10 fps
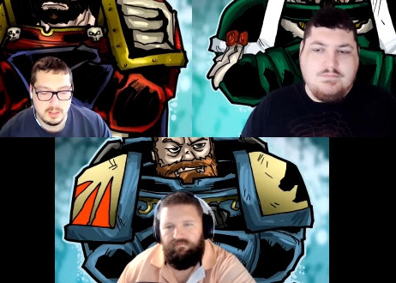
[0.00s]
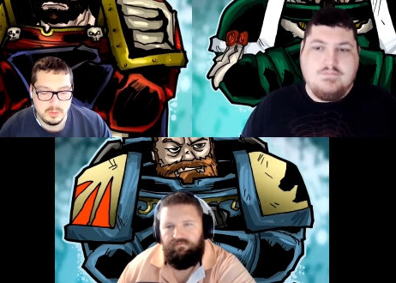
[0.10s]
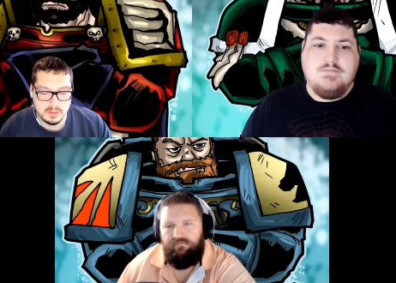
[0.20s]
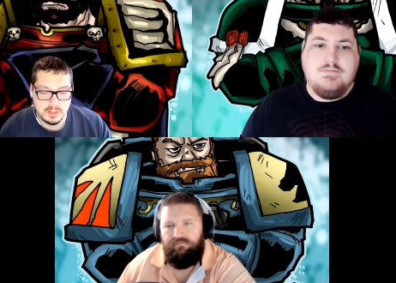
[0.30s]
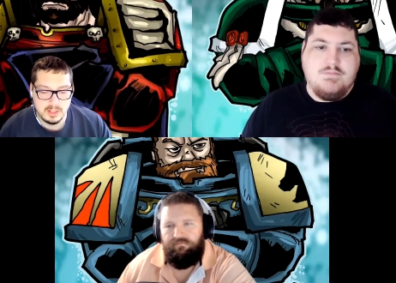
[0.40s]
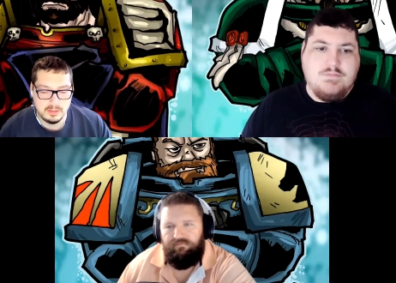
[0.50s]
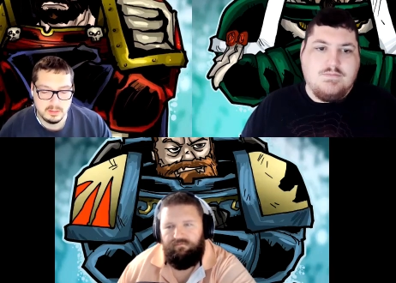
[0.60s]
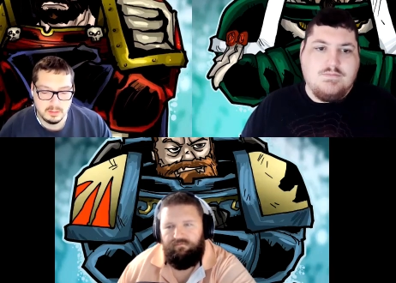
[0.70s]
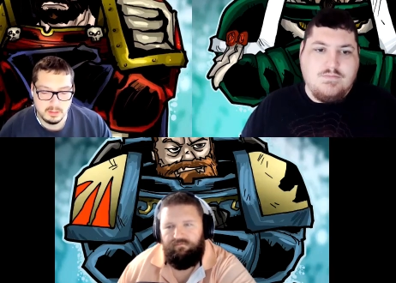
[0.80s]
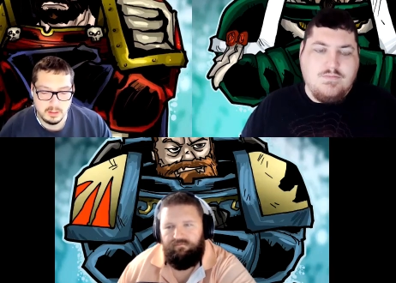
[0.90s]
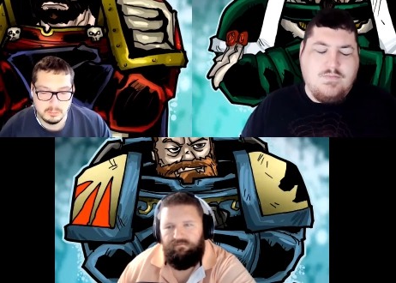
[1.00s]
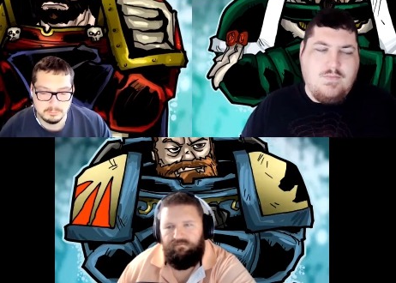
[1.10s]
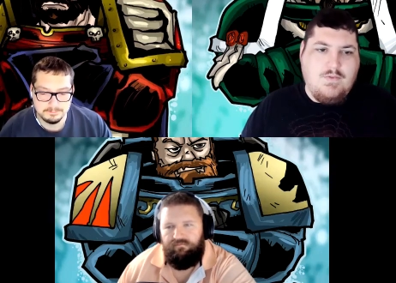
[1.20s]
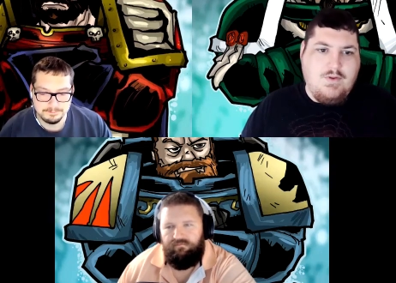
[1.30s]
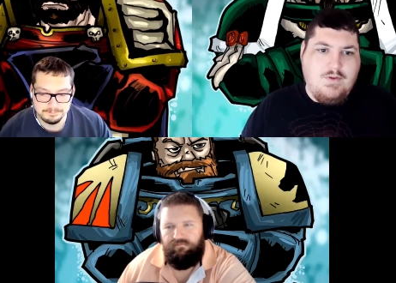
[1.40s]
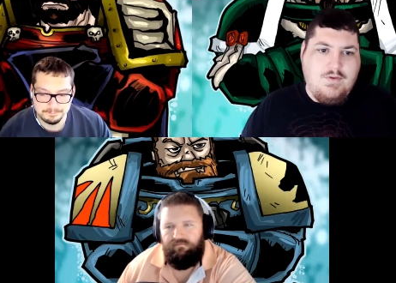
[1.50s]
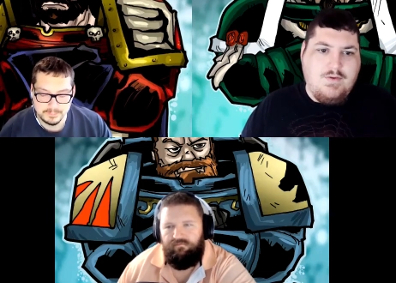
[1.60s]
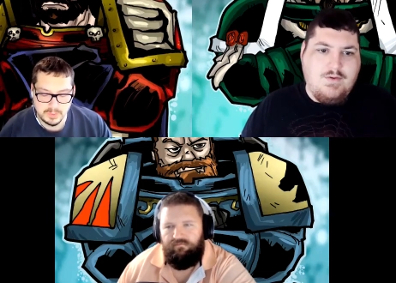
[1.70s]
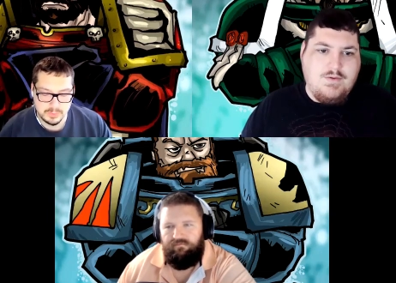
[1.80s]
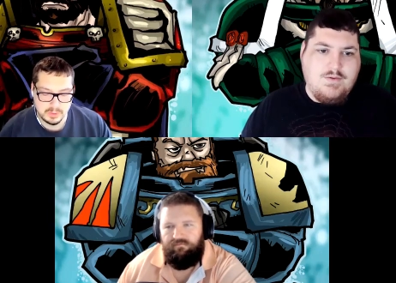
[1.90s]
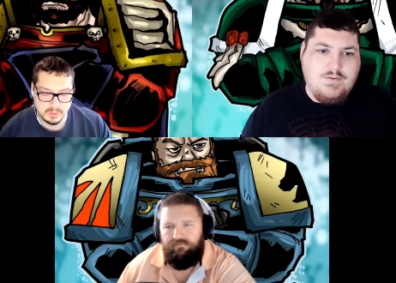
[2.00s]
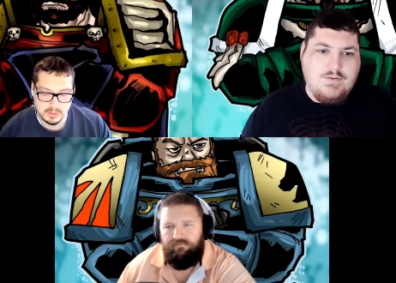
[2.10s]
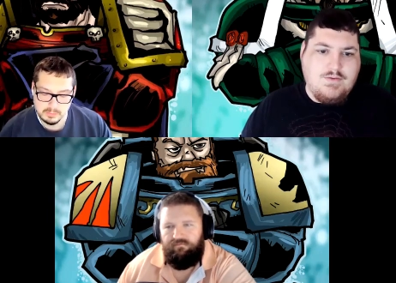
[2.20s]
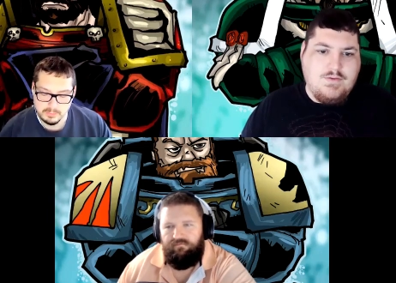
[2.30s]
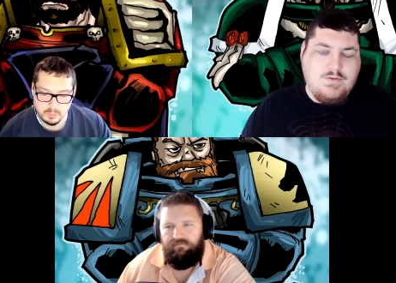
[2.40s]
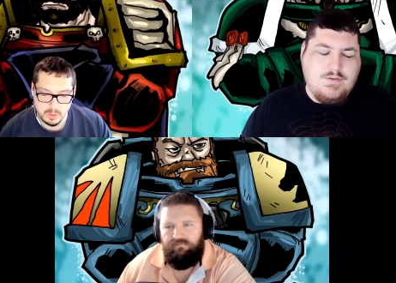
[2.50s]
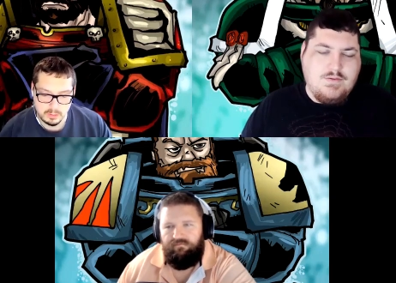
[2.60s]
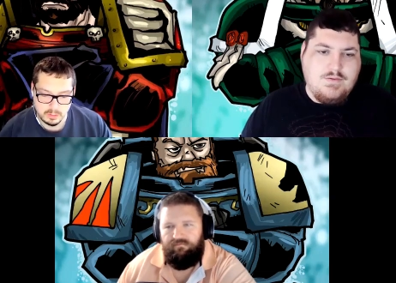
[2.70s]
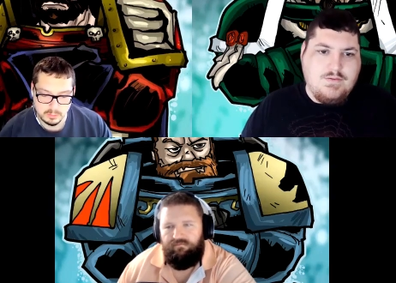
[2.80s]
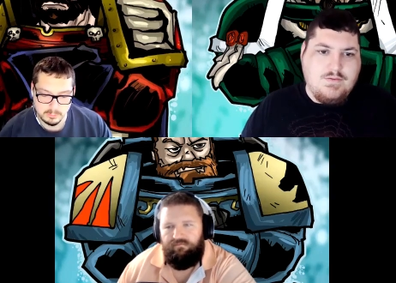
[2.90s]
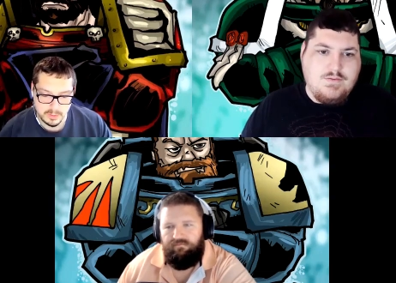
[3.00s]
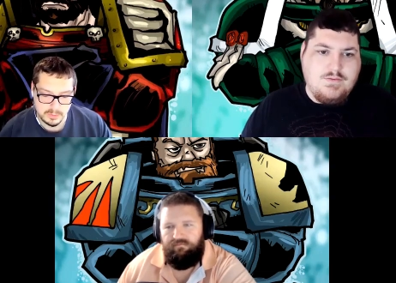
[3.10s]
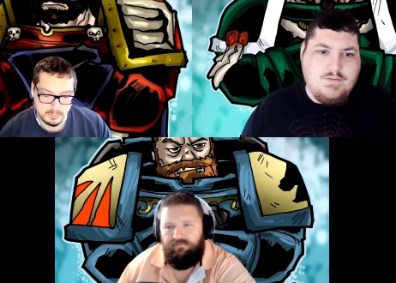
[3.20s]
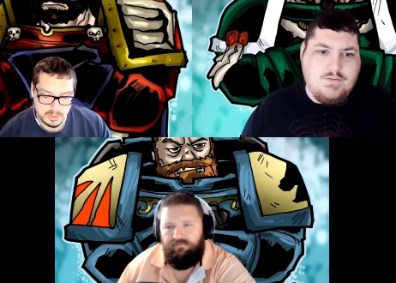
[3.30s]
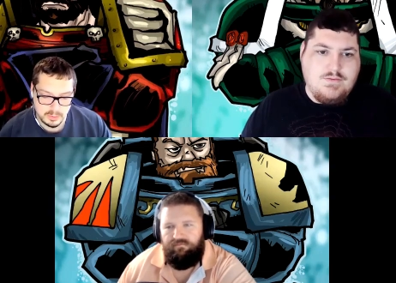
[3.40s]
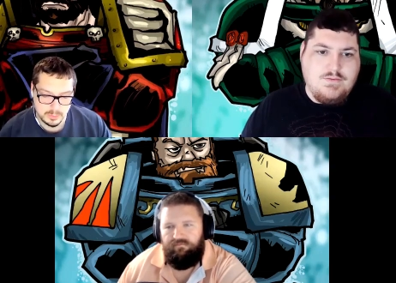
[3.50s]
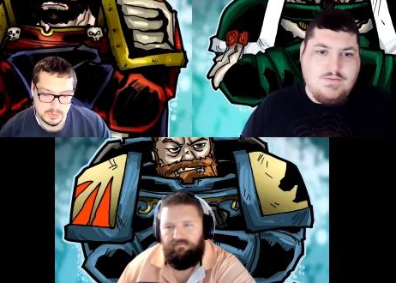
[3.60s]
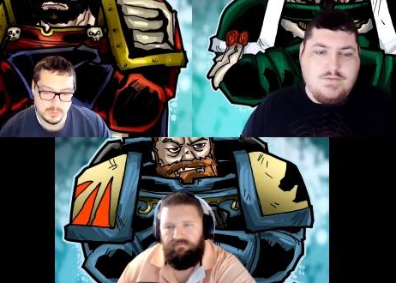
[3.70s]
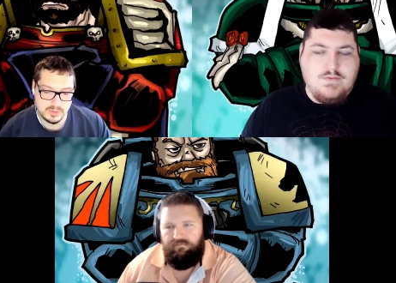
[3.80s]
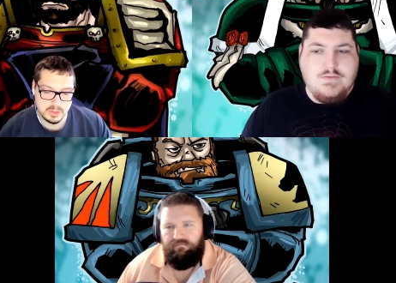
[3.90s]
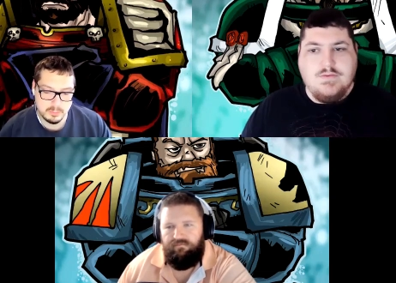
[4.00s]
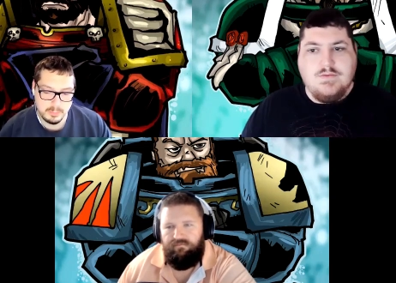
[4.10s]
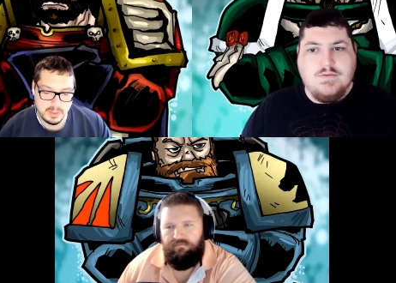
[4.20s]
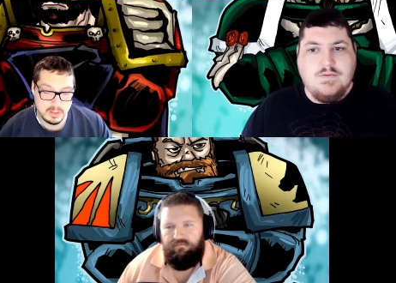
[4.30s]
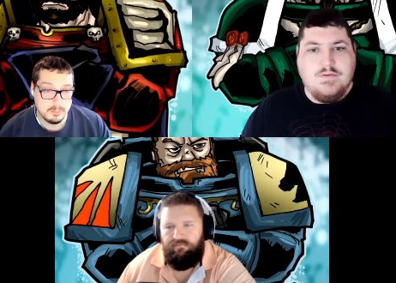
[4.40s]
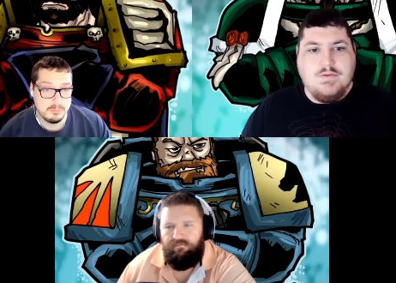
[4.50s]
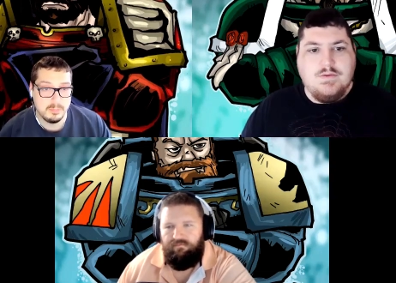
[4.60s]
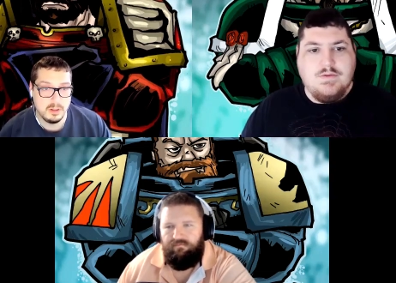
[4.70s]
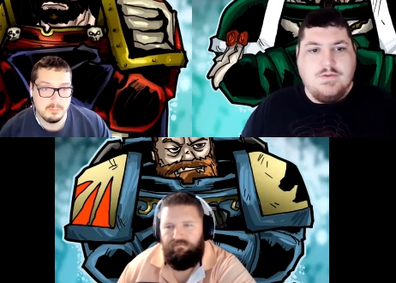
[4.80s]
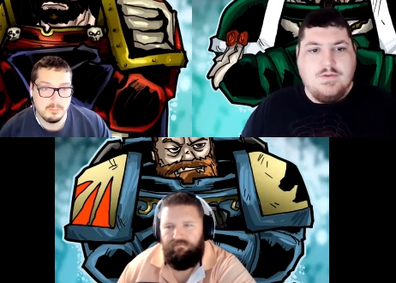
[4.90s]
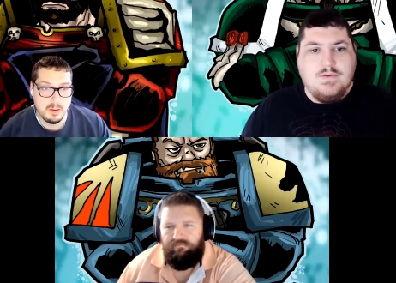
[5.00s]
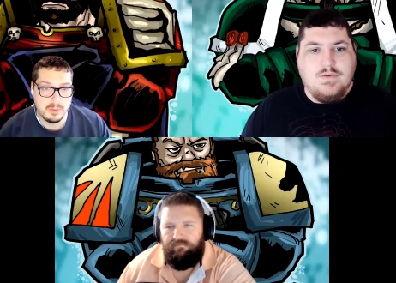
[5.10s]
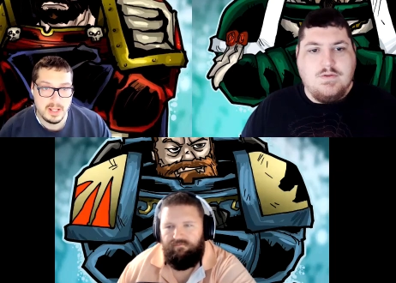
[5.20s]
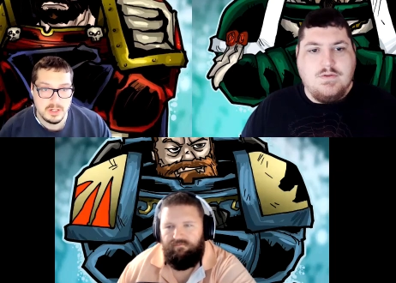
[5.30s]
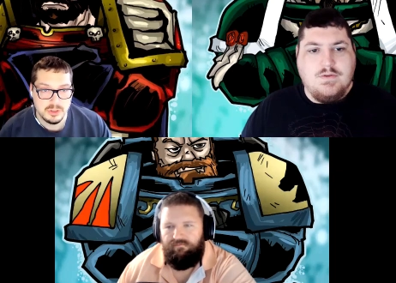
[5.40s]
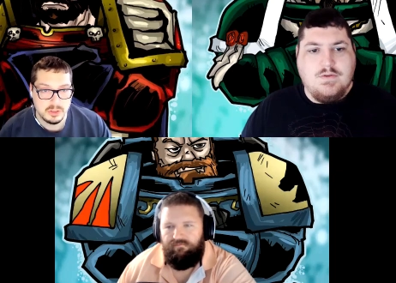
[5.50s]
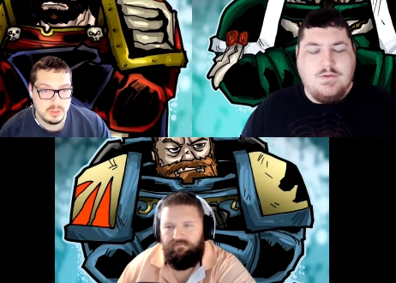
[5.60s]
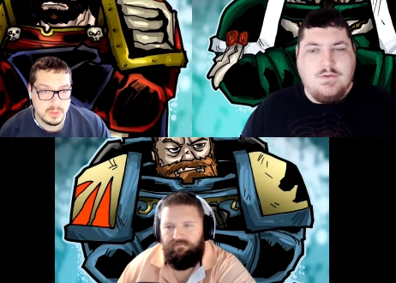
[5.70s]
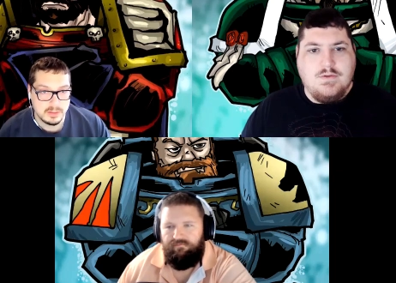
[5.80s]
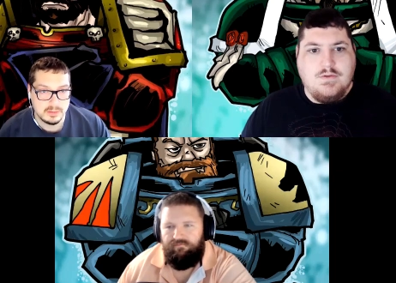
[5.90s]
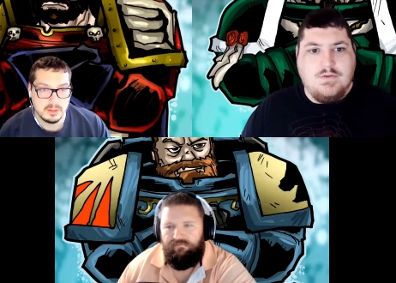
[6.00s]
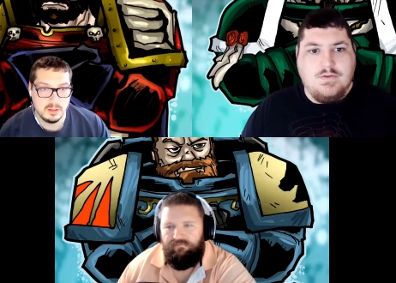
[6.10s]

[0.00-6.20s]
Speaker 1: can take their. Um, there was a list for a while called Muscle Beach, which was their big ab- abomination units,